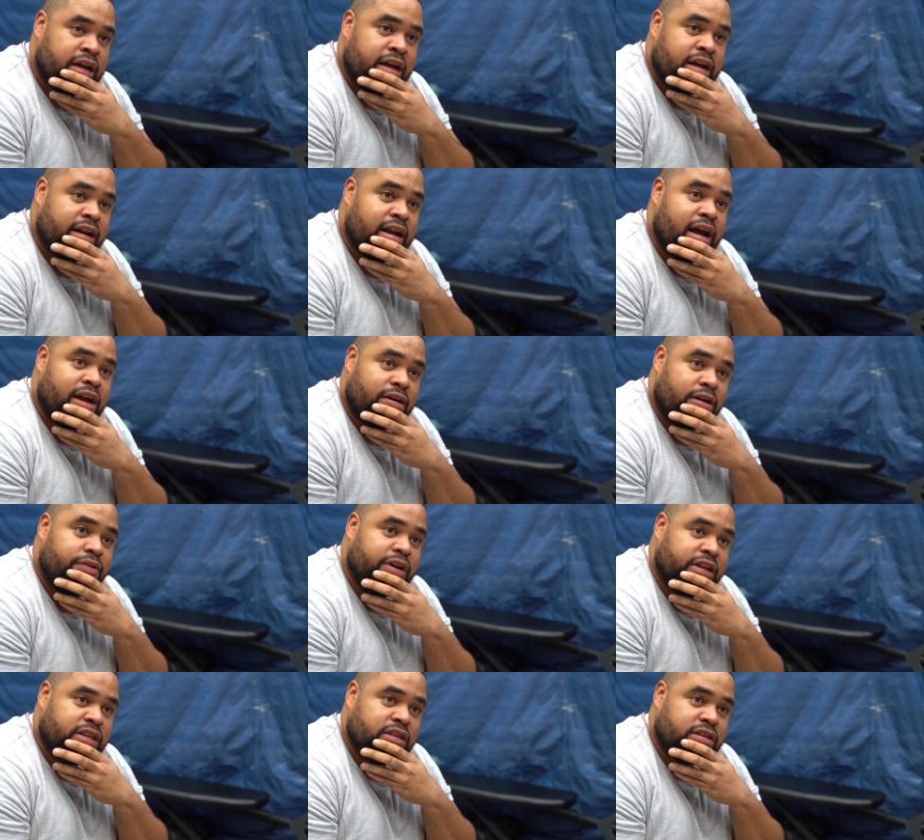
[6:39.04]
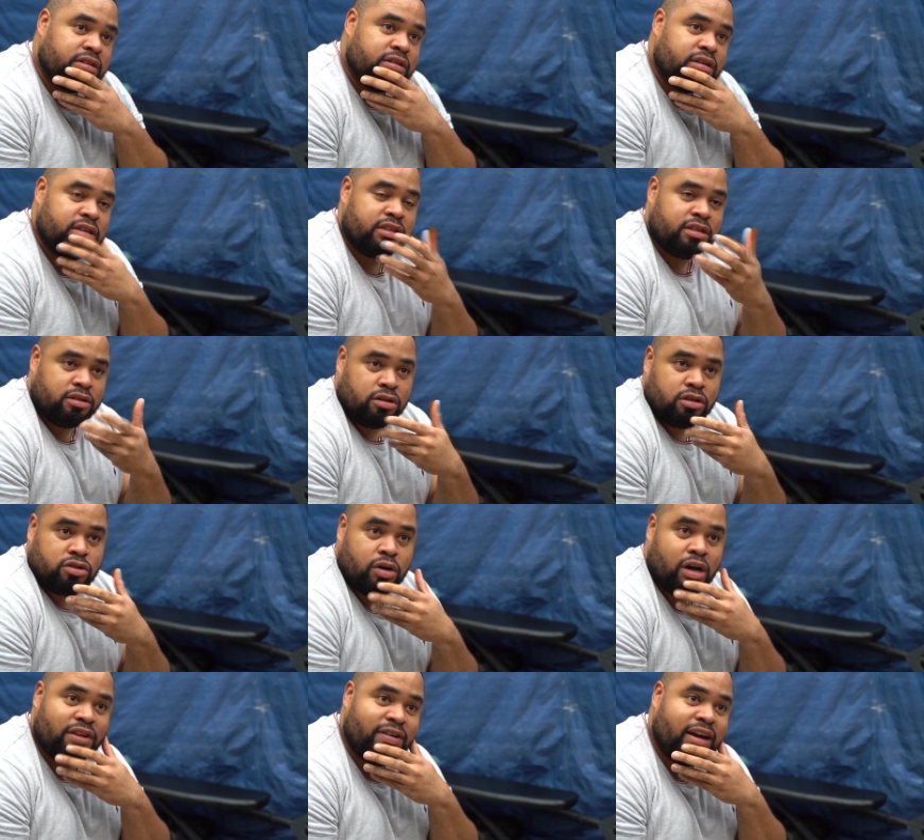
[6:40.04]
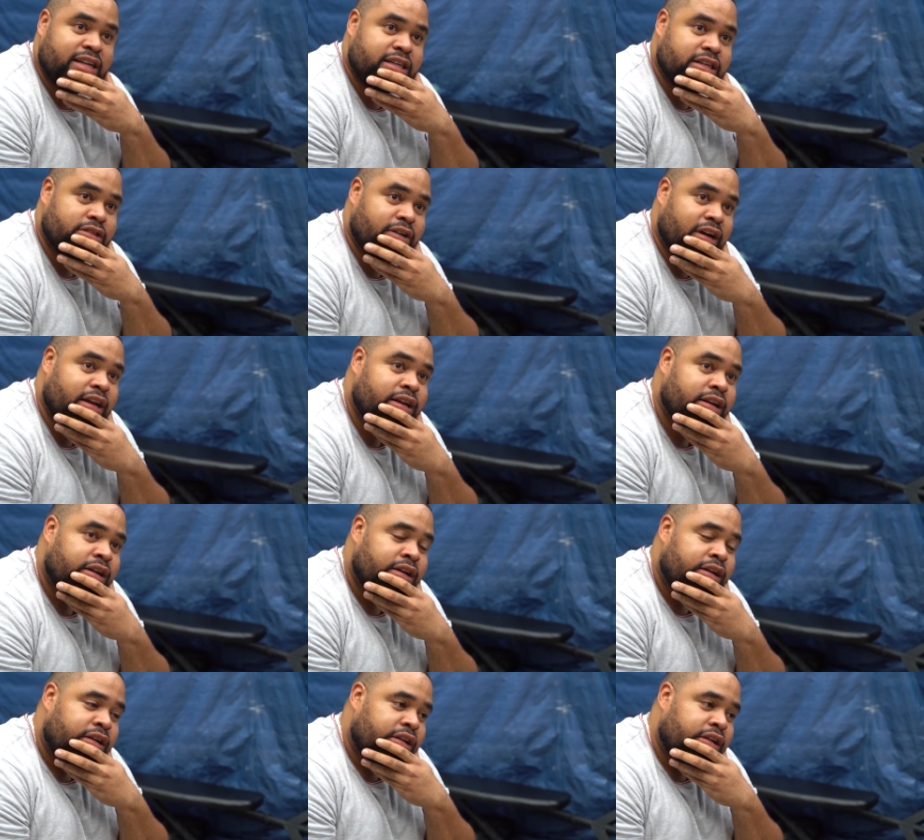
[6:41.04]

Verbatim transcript: naira, naira rate is is, yeah. is to our advantage, right? Yeah.